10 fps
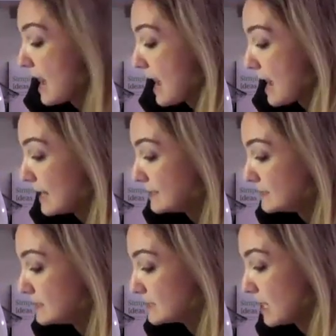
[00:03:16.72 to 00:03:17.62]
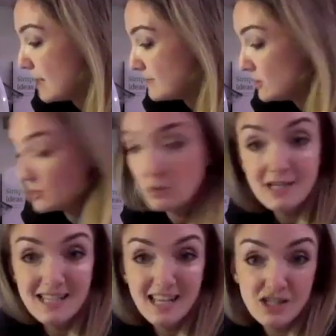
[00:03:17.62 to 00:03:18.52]
and you just want
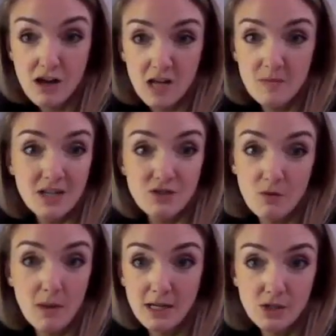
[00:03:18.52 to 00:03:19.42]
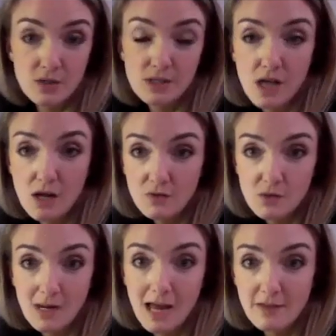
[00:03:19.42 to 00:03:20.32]
to set a timer to remind yourself
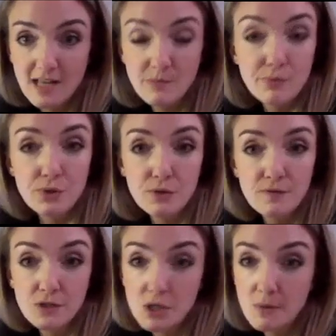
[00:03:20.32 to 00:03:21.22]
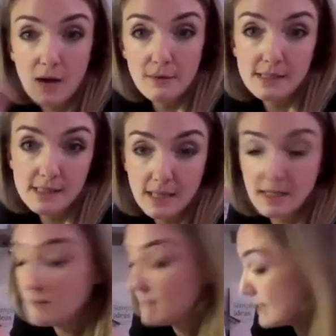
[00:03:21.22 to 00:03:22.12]
to allow that to prove for 2 hours and then
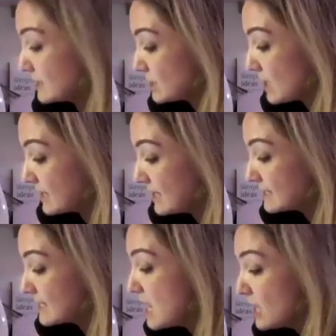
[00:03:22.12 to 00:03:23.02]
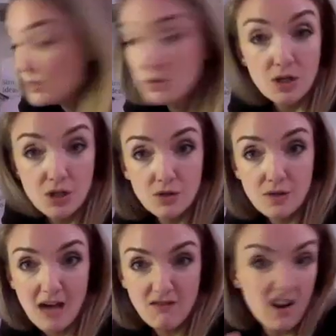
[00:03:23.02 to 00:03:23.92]
come back and check it. You can do
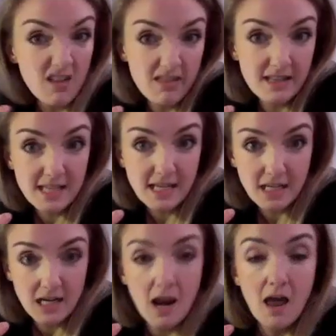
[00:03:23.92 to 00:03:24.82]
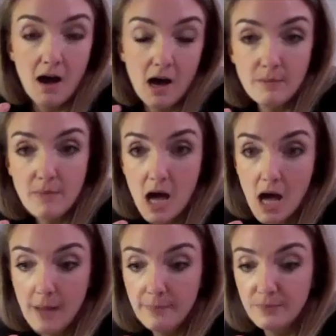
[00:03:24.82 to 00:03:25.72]
that rather than setting an alarm
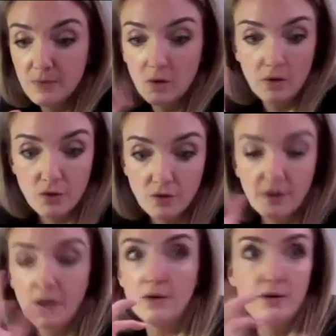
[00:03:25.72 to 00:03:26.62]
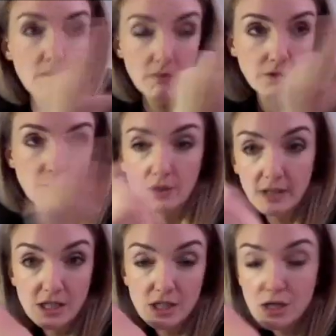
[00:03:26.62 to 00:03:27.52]
on your phone or on your
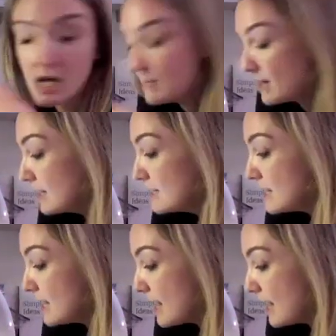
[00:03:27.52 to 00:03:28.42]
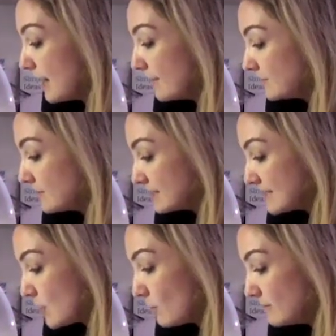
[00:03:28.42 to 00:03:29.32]
kitchen timer. There's
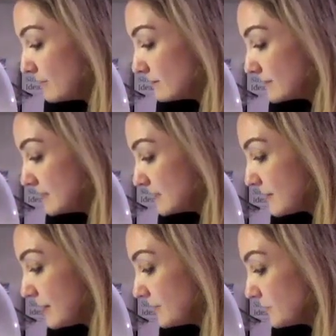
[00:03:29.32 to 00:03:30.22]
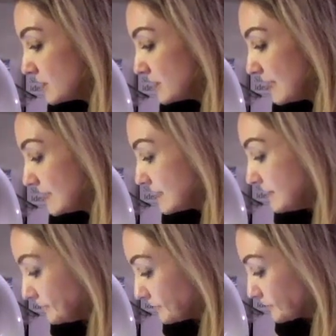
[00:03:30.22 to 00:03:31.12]
now one built in as well, which is
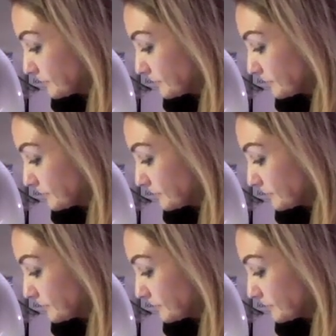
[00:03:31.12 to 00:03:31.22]
handy.